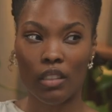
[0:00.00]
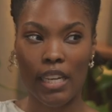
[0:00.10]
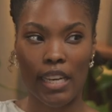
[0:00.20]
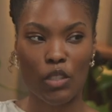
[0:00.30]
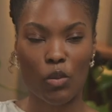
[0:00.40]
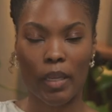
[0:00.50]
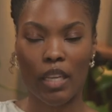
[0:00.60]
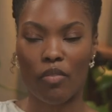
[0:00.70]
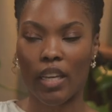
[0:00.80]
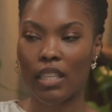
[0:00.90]
a little
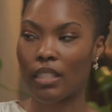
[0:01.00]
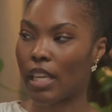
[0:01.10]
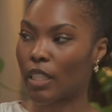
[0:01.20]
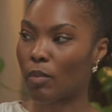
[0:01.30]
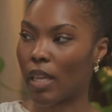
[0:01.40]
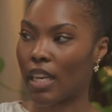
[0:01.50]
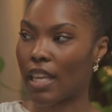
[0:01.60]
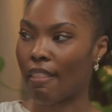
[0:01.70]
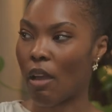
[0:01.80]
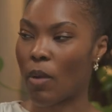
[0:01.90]
bit, if I can explain
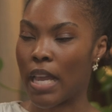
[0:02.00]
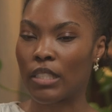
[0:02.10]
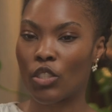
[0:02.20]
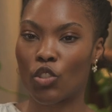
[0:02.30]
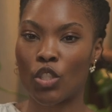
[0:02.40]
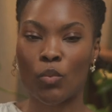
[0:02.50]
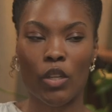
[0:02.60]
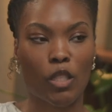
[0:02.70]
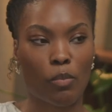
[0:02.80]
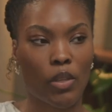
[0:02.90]
it in that way. So just
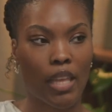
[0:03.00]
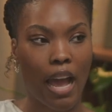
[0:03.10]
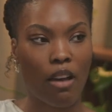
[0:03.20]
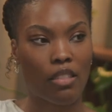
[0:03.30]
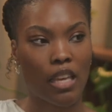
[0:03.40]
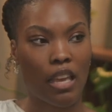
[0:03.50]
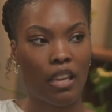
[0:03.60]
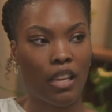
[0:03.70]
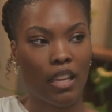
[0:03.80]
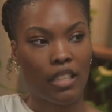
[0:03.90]
wanted to put that out
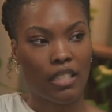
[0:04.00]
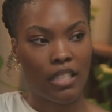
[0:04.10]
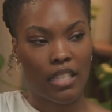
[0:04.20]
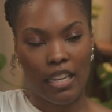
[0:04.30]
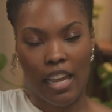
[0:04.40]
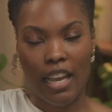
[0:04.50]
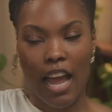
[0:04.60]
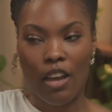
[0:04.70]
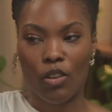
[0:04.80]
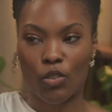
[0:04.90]
there to see like,
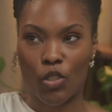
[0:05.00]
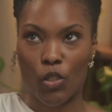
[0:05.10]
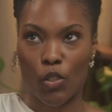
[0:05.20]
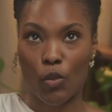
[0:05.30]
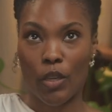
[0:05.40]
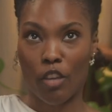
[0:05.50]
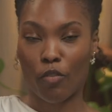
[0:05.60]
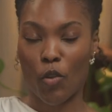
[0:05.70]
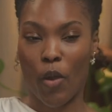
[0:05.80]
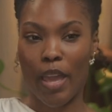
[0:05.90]
how do you,
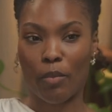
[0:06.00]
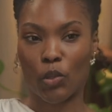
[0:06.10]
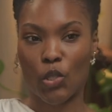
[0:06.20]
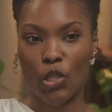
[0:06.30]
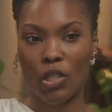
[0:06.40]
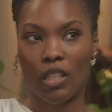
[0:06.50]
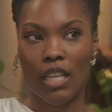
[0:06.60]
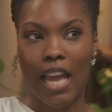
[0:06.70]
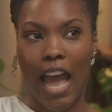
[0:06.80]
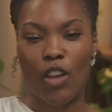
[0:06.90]
if you're able to,
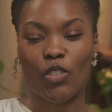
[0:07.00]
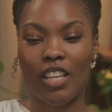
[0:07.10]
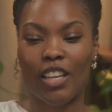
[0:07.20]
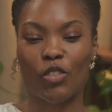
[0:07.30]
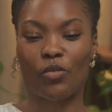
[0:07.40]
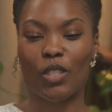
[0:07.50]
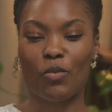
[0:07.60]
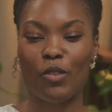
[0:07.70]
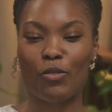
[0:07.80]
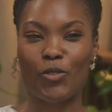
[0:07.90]
outside of this
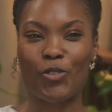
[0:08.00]
wonderful